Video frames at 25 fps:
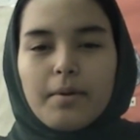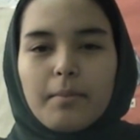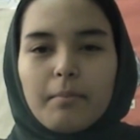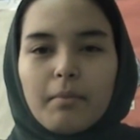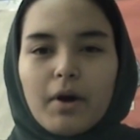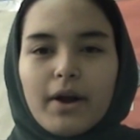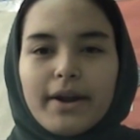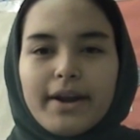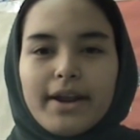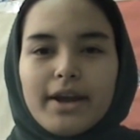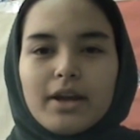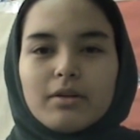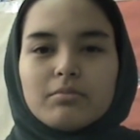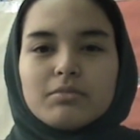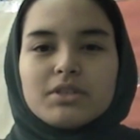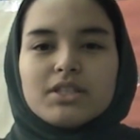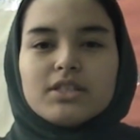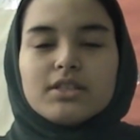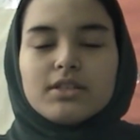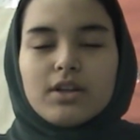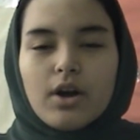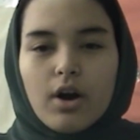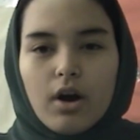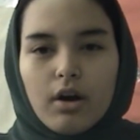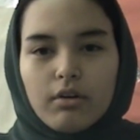my name is
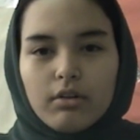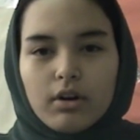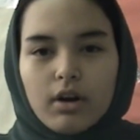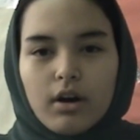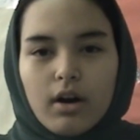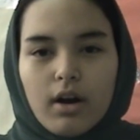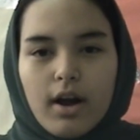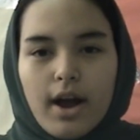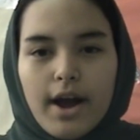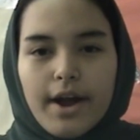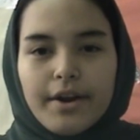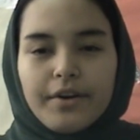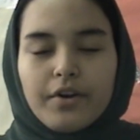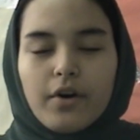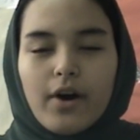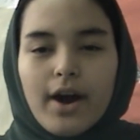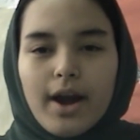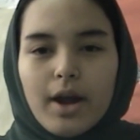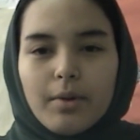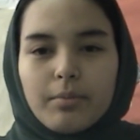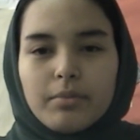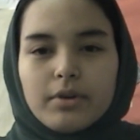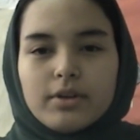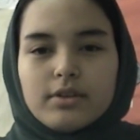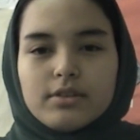Sarah and
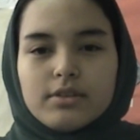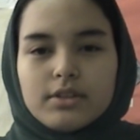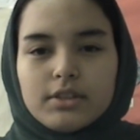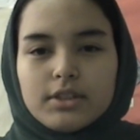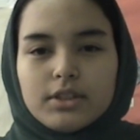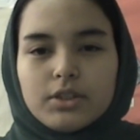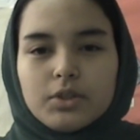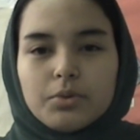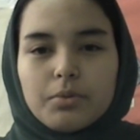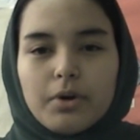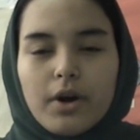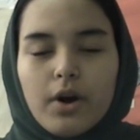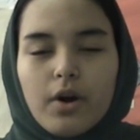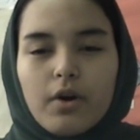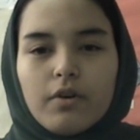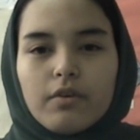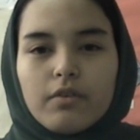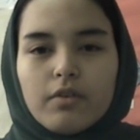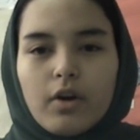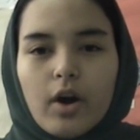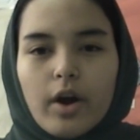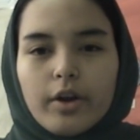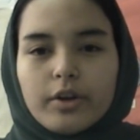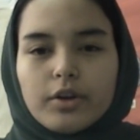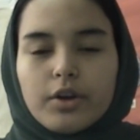I'm in Year 12.
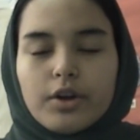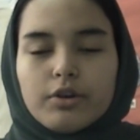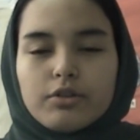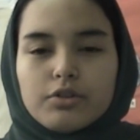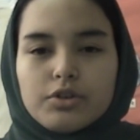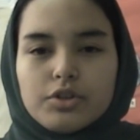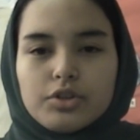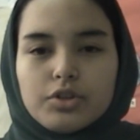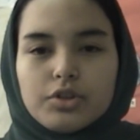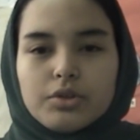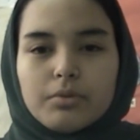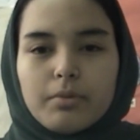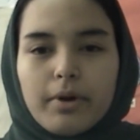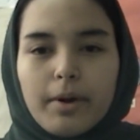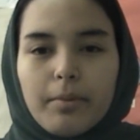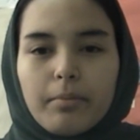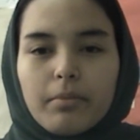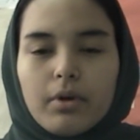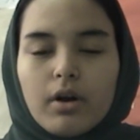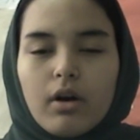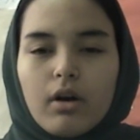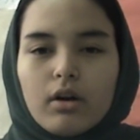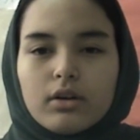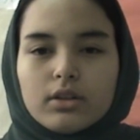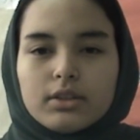I go to Swain
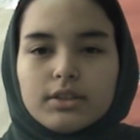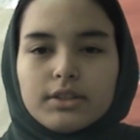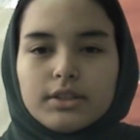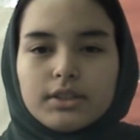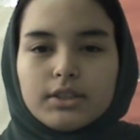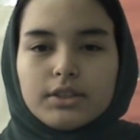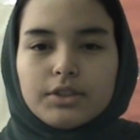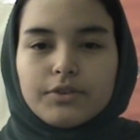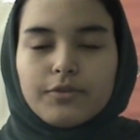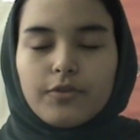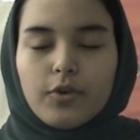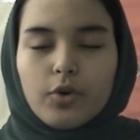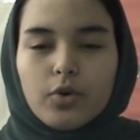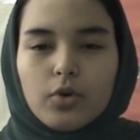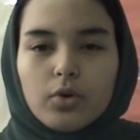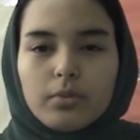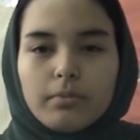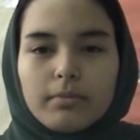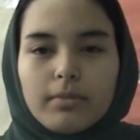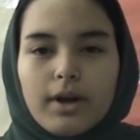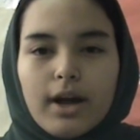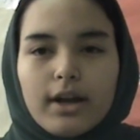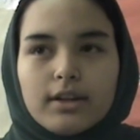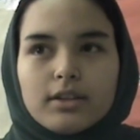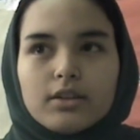Park Sixth Form
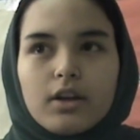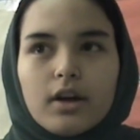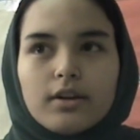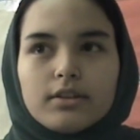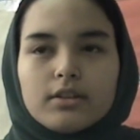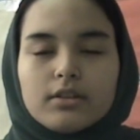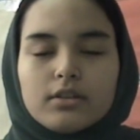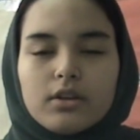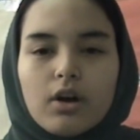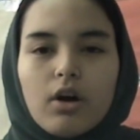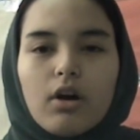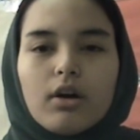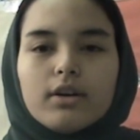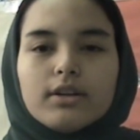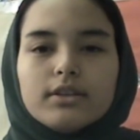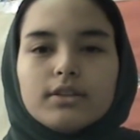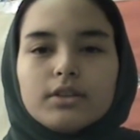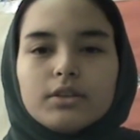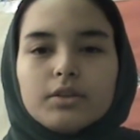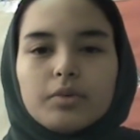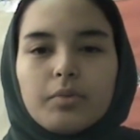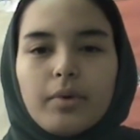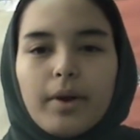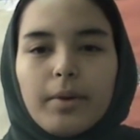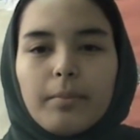as I started
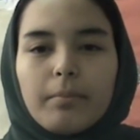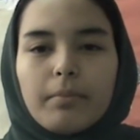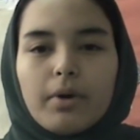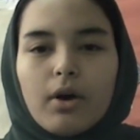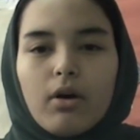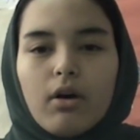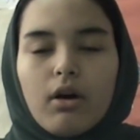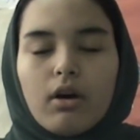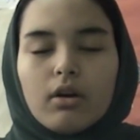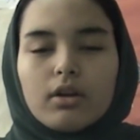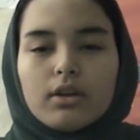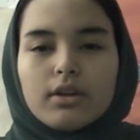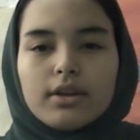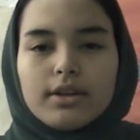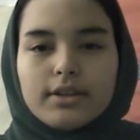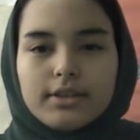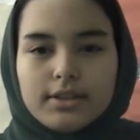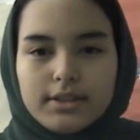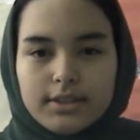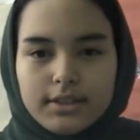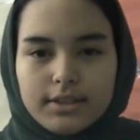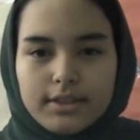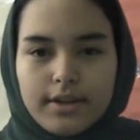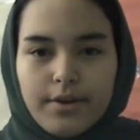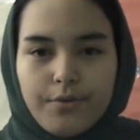Swain Park in
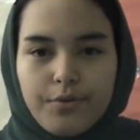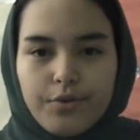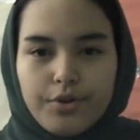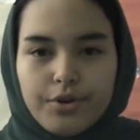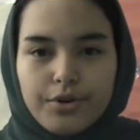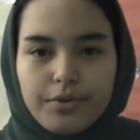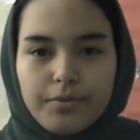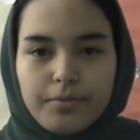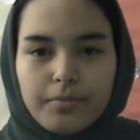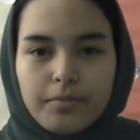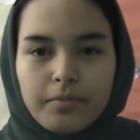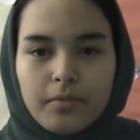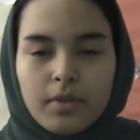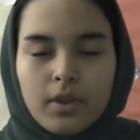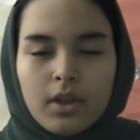Year 7.